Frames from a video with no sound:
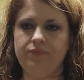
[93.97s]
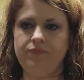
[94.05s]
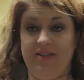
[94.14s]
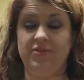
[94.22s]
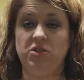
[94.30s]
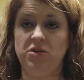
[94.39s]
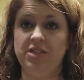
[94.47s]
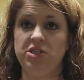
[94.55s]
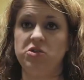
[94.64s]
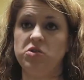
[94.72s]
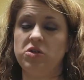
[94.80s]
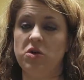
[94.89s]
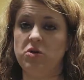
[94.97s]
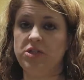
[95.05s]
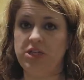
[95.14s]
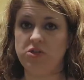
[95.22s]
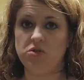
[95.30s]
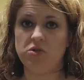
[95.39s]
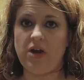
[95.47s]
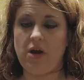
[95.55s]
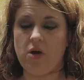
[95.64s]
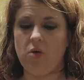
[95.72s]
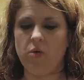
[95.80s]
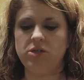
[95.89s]
If teachers
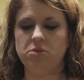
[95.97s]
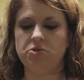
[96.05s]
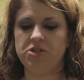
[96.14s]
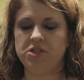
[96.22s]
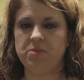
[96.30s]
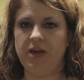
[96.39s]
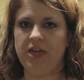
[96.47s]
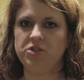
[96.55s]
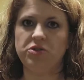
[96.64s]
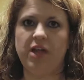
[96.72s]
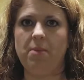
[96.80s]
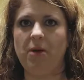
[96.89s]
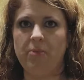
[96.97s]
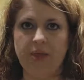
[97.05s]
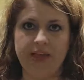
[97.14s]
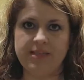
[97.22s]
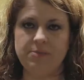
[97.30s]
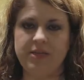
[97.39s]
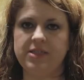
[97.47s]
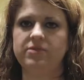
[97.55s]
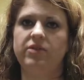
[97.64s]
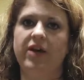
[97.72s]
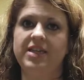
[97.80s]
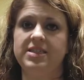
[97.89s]
are going to participate in History Day, my biggest piece of
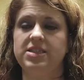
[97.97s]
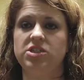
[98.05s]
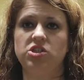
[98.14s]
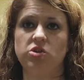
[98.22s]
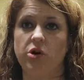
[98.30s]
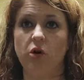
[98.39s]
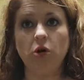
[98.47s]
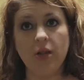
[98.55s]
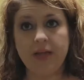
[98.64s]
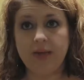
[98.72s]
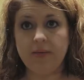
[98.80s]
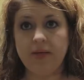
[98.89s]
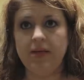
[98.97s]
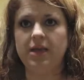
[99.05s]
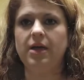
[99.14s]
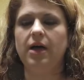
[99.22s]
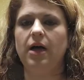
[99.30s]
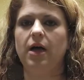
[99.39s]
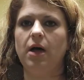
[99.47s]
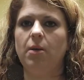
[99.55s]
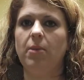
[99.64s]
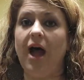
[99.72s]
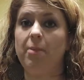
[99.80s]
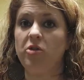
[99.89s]
advice is to start early.
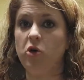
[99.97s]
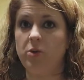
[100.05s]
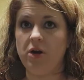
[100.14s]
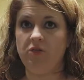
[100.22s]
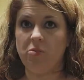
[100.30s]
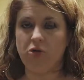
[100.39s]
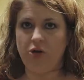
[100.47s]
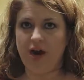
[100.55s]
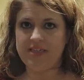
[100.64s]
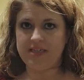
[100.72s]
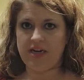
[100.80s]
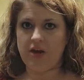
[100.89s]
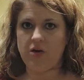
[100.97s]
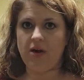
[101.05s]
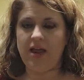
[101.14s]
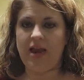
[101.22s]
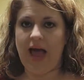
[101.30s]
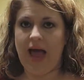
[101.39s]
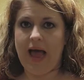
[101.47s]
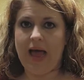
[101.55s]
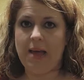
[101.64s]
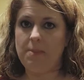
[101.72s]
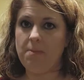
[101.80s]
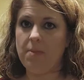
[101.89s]
I'm a little bit of a procrastinator, and
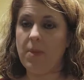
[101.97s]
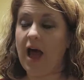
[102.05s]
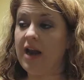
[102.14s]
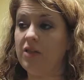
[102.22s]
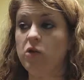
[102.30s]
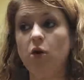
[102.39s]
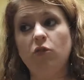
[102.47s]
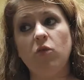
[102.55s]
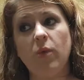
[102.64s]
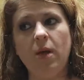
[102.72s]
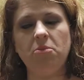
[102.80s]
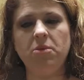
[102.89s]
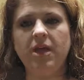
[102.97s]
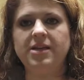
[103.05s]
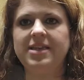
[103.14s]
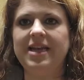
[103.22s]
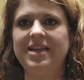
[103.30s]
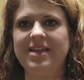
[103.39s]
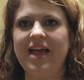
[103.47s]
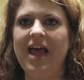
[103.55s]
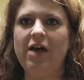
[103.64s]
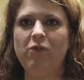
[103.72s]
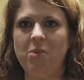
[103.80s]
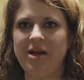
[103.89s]
I got a little overwhelmed because I did not
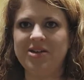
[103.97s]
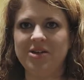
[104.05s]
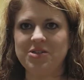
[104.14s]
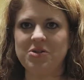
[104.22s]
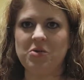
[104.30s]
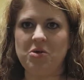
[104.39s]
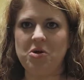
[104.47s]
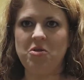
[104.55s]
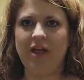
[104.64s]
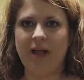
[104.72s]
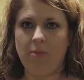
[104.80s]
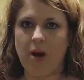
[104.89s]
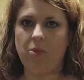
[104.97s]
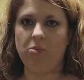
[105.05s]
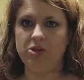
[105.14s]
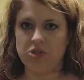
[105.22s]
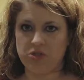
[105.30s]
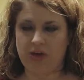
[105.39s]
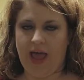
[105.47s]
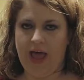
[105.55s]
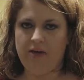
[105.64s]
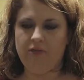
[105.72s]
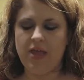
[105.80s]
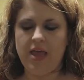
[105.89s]
have all my ducks in a row like I probably should
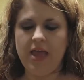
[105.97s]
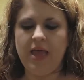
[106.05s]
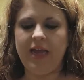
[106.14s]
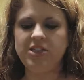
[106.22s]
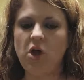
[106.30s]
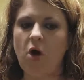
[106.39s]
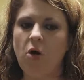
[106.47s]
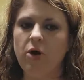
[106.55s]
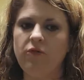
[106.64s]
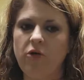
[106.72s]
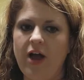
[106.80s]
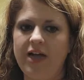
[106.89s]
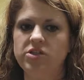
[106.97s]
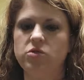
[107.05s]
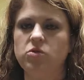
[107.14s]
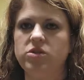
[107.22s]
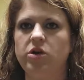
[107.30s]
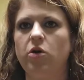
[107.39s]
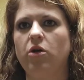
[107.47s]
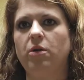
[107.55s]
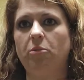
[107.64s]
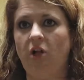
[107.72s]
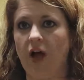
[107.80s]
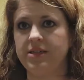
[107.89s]
have. It's hard for high schools that are on a
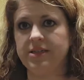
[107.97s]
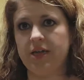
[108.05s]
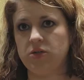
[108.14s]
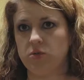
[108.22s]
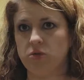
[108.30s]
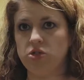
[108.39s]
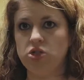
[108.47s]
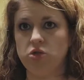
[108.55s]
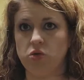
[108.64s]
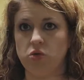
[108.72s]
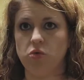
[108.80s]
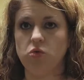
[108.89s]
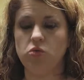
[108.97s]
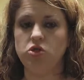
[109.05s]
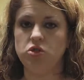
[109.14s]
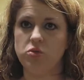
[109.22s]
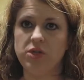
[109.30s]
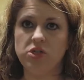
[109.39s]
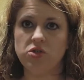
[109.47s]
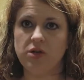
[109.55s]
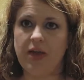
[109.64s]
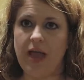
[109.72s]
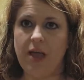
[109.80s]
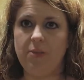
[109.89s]
block schedule to do
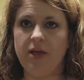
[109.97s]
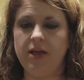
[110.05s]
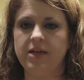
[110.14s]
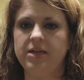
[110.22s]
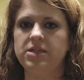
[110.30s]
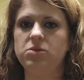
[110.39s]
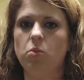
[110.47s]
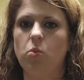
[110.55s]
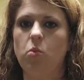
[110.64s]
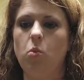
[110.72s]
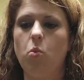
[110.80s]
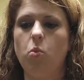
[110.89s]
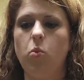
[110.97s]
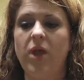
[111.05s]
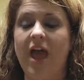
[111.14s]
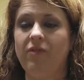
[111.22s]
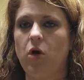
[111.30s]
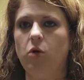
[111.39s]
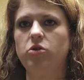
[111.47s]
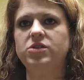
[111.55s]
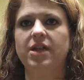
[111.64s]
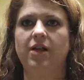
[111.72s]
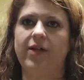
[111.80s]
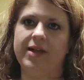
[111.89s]
History Day because we have a whole new
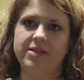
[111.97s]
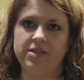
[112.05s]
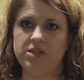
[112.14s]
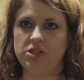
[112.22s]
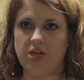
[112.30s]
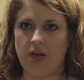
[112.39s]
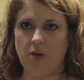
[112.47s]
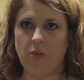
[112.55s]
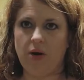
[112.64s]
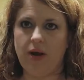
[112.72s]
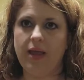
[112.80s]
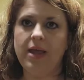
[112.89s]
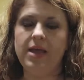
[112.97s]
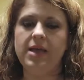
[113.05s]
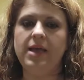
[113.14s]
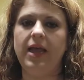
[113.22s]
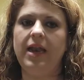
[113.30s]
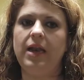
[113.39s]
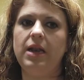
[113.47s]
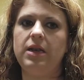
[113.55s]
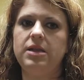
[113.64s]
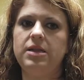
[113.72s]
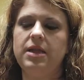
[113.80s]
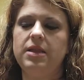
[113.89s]
set of classes in January.
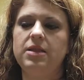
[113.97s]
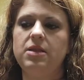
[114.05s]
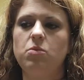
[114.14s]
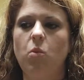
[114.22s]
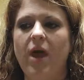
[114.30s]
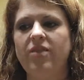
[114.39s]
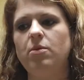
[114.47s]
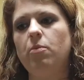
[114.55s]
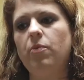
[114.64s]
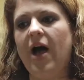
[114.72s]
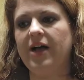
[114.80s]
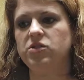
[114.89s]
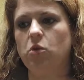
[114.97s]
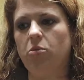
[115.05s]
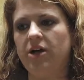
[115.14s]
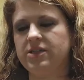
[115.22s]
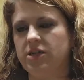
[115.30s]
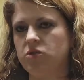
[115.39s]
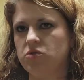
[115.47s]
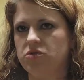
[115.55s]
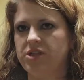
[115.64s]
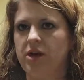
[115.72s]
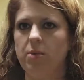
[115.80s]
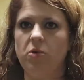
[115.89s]
And the way that the high school block schedules are
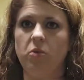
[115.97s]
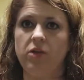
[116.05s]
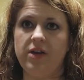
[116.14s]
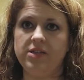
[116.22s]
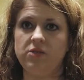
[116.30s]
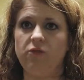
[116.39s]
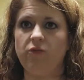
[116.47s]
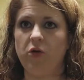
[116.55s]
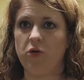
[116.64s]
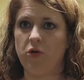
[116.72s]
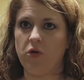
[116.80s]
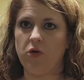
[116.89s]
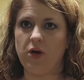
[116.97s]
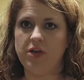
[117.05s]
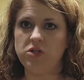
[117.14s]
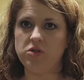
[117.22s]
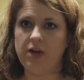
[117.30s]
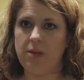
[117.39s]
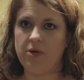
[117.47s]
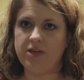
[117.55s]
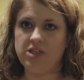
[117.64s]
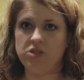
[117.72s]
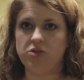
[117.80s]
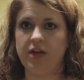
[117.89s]
set up, it really doesn't further History Day,
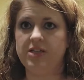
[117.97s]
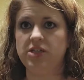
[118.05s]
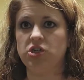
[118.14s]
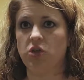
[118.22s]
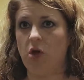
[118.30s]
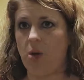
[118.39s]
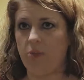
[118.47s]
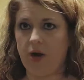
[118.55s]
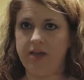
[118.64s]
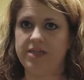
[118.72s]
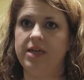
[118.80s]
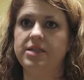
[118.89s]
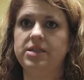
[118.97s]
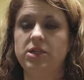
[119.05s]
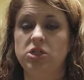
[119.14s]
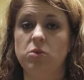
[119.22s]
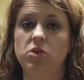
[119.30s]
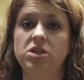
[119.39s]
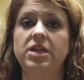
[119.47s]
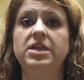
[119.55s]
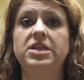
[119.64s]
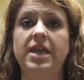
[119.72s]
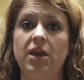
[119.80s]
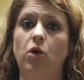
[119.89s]
because History Day is such a long process that to
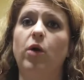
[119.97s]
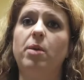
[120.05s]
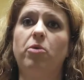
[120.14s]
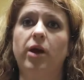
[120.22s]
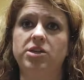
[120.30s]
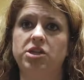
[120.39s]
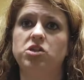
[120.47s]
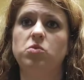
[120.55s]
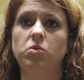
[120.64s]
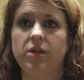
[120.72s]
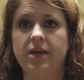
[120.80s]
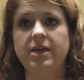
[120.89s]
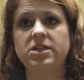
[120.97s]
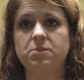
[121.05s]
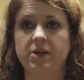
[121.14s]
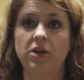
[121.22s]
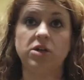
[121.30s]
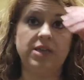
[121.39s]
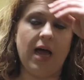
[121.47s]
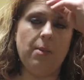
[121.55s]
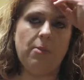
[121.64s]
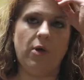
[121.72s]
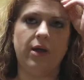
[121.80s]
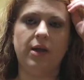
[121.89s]
get a great project, you really need to spend a good
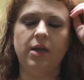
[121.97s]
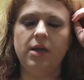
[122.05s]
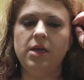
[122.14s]
time on it.